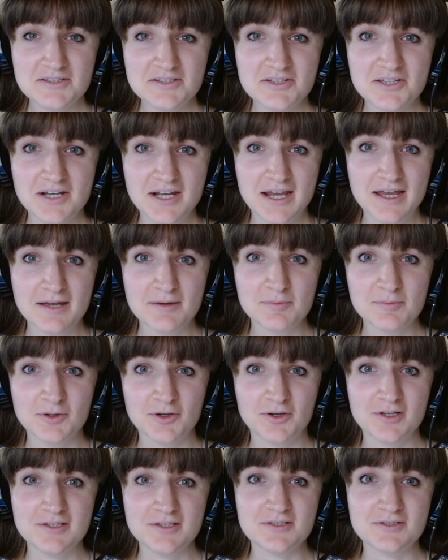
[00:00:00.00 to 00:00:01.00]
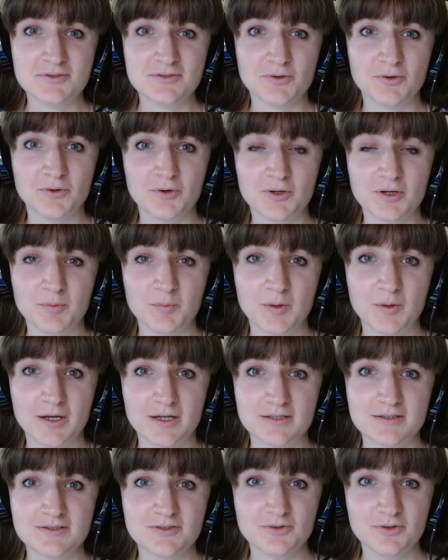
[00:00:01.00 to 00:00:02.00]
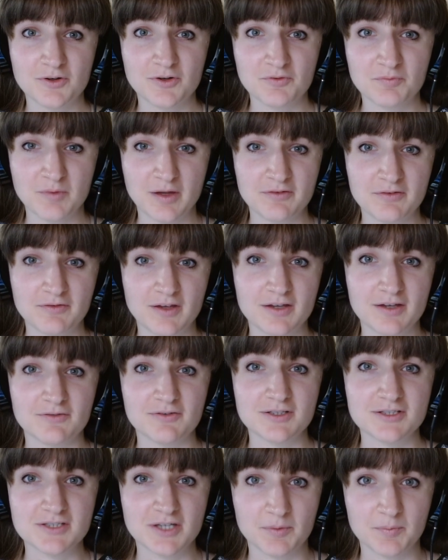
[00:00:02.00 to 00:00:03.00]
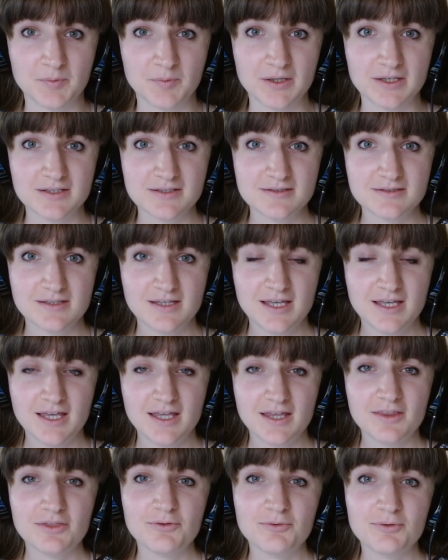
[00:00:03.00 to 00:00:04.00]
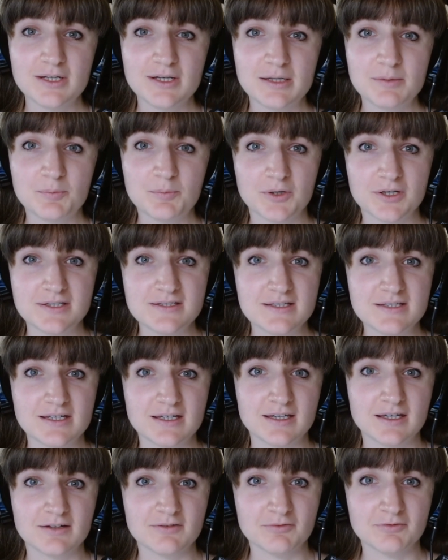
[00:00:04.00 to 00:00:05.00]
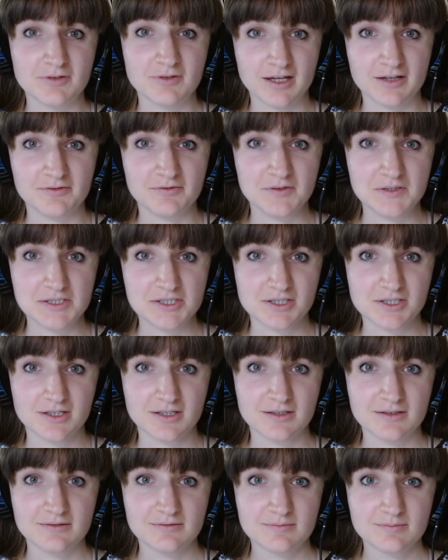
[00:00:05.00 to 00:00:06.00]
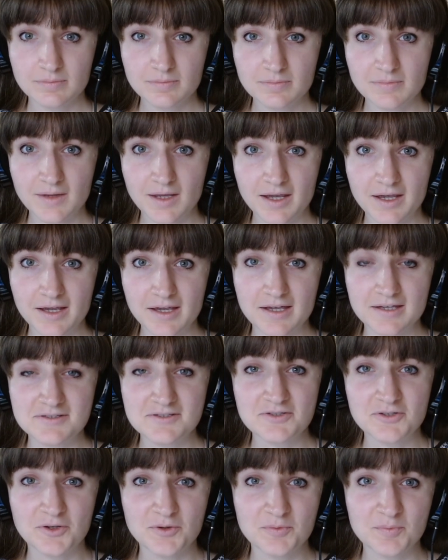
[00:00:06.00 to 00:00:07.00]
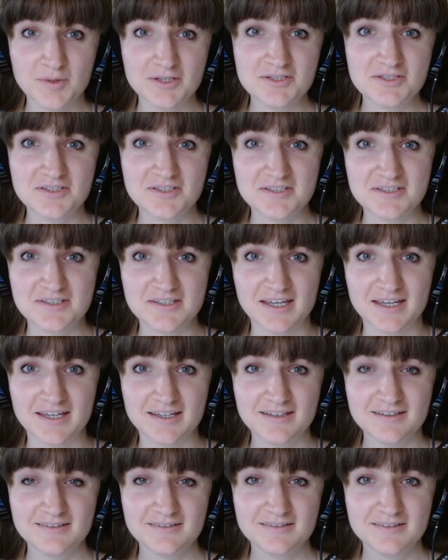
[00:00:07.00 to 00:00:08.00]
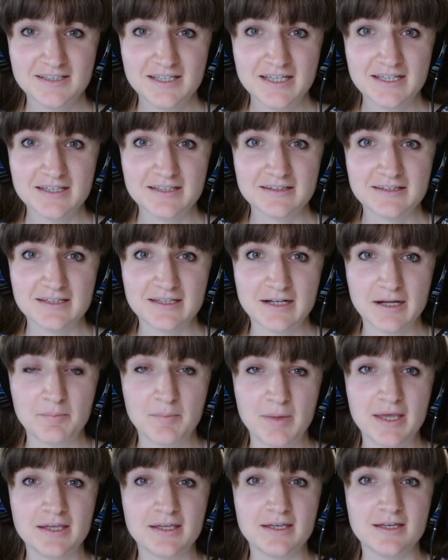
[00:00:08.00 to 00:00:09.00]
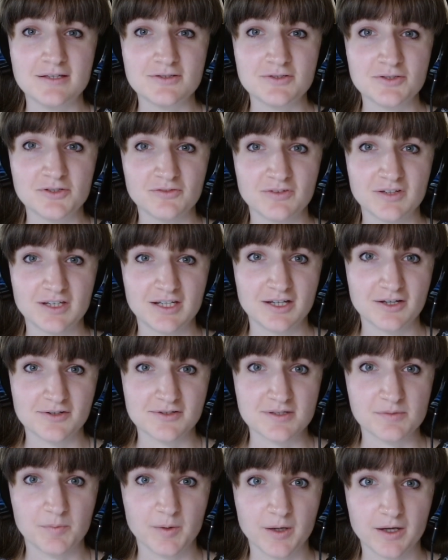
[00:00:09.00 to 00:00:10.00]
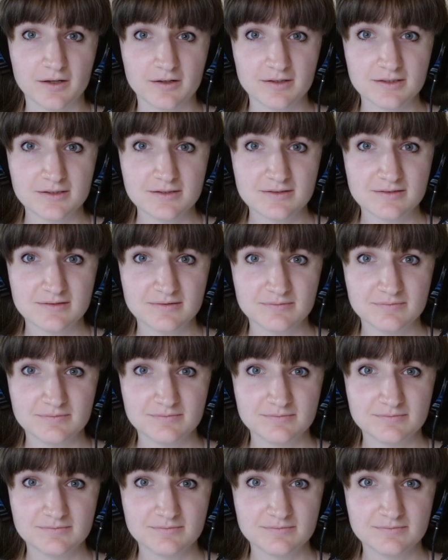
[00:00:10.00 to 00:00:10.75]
Today I'm going to talk about two of my favorite topics 3D printing and fly fishing. I had so much to say that I'm making two videos about it.